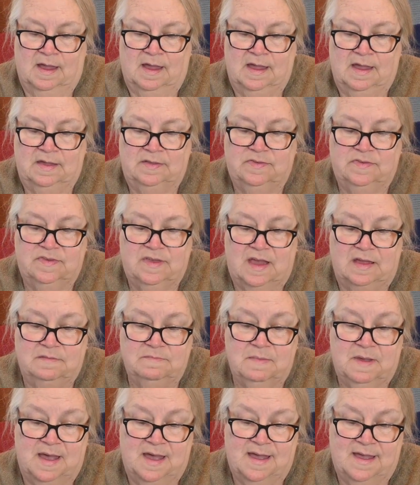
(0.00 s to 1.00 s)
Inside
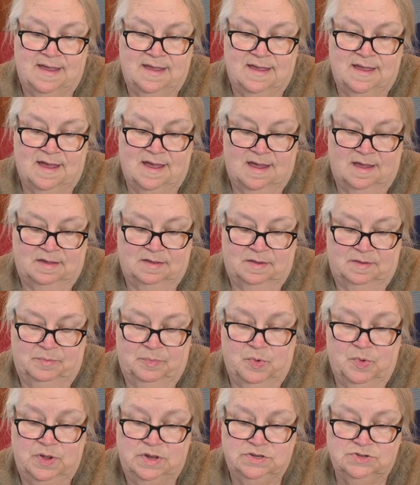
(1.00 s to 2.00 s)
my
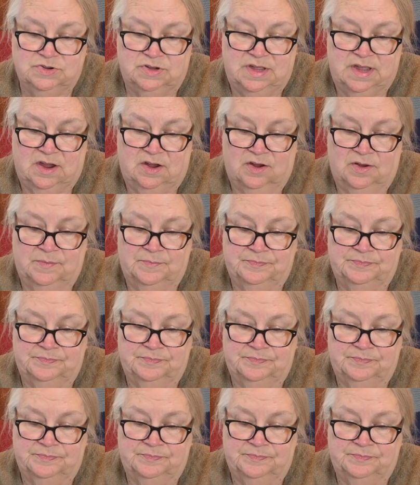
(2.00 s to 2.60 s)
pointer here,